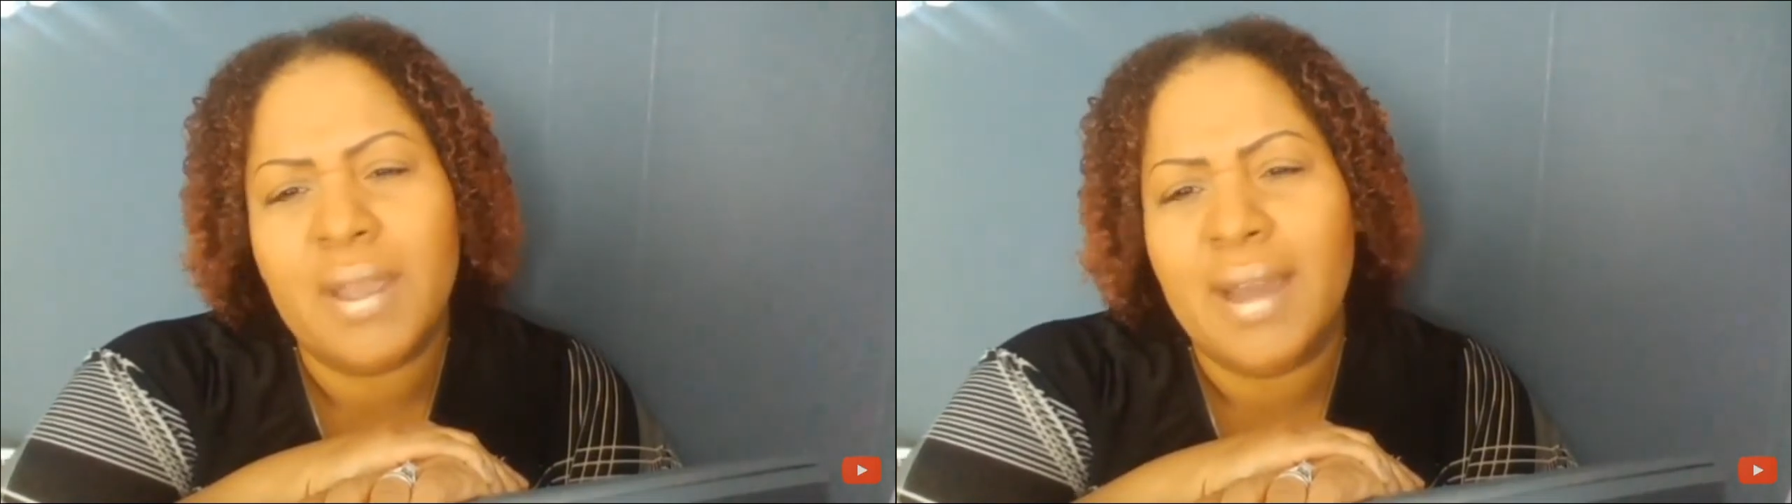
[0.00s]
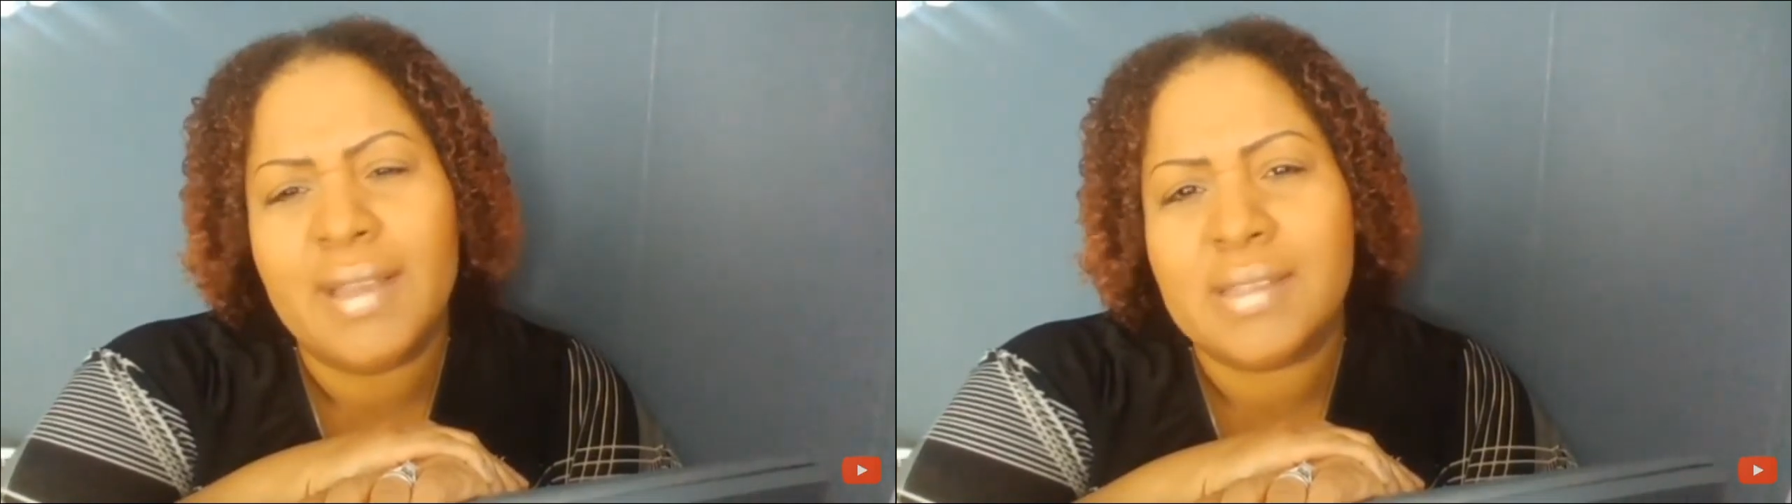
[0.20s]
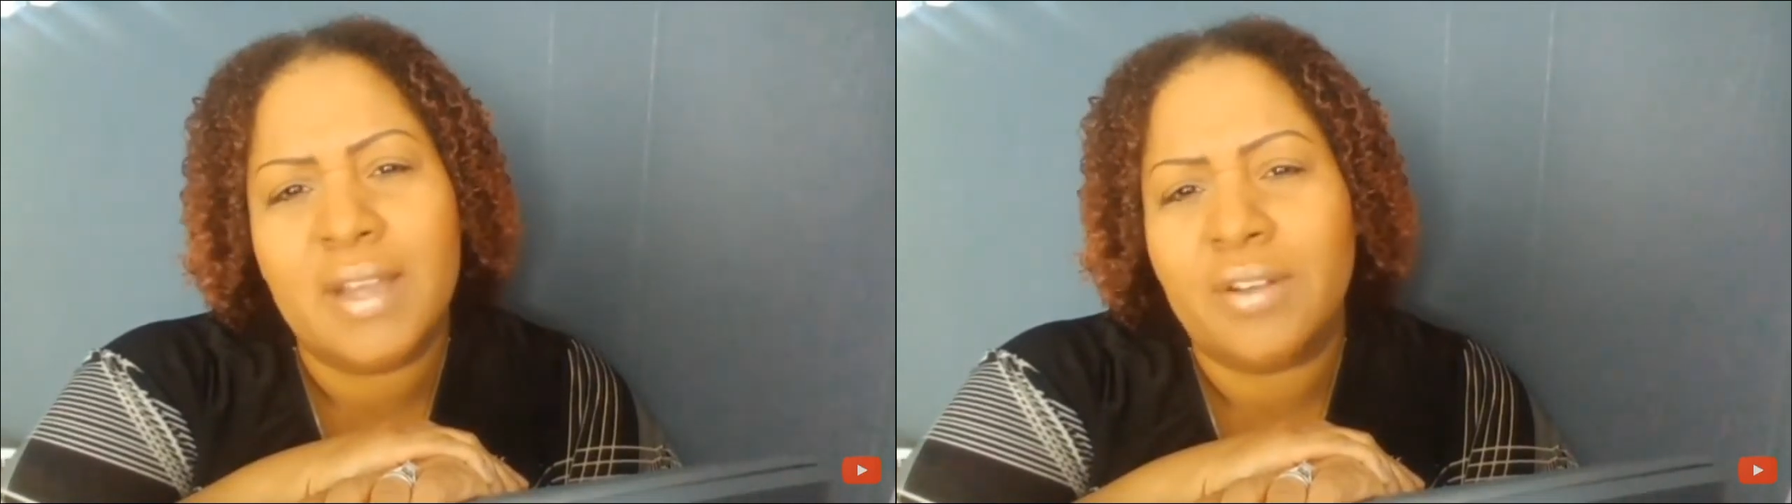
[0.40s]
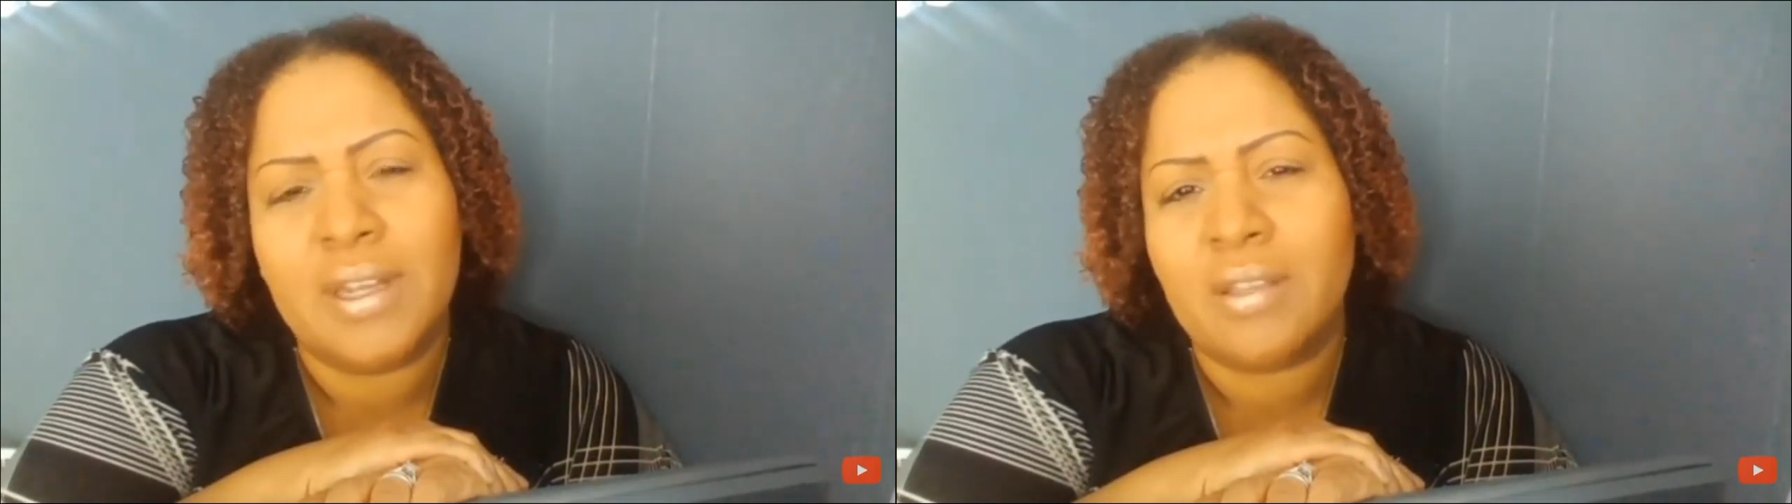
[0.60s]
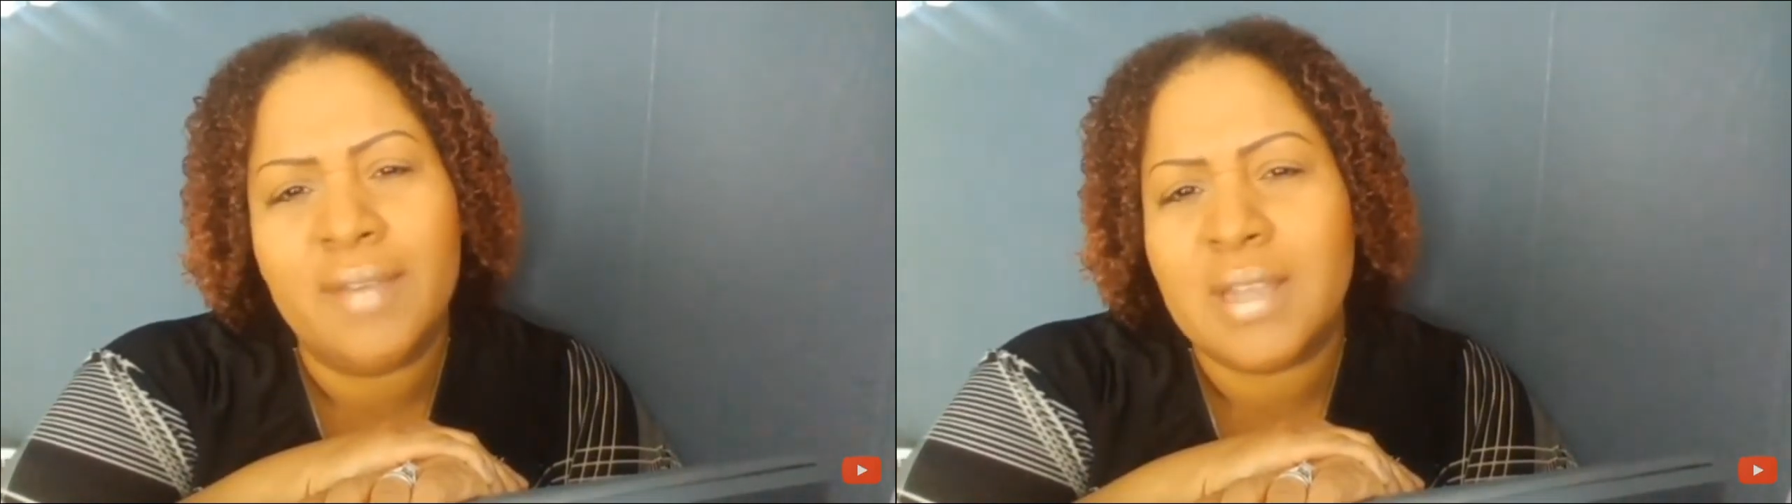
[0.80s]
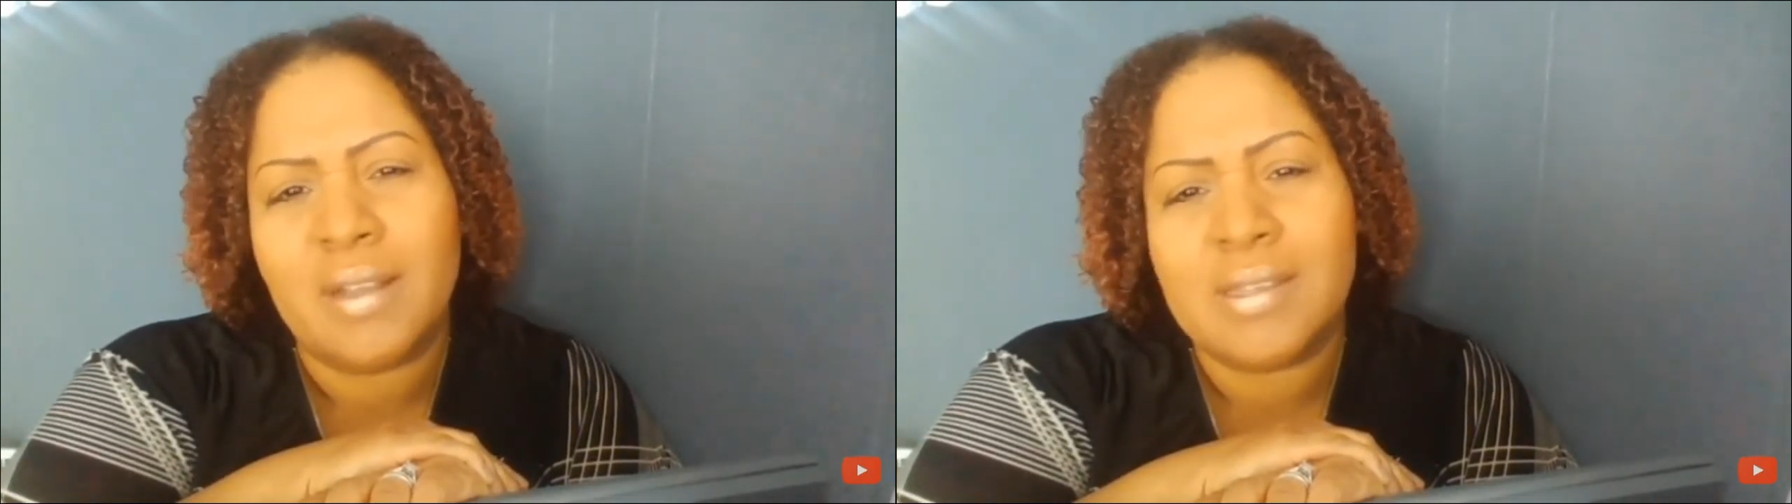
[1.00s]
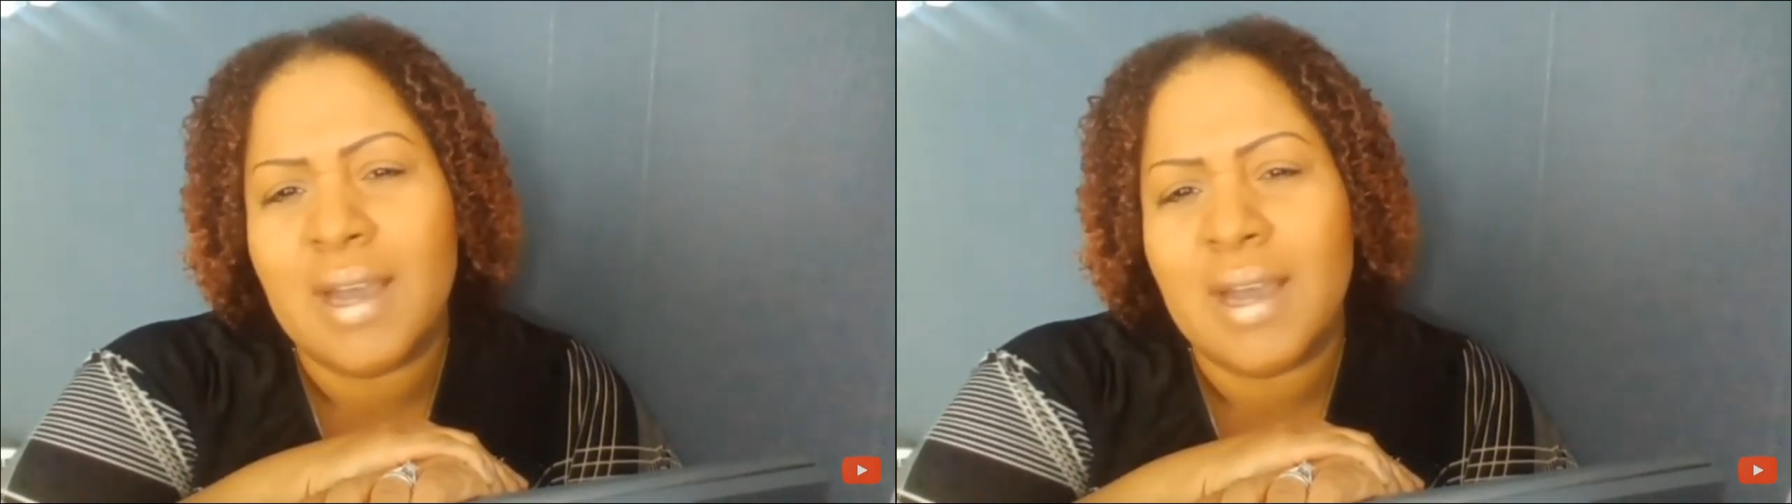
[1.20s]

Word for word: them that God has a standard and their lifestyle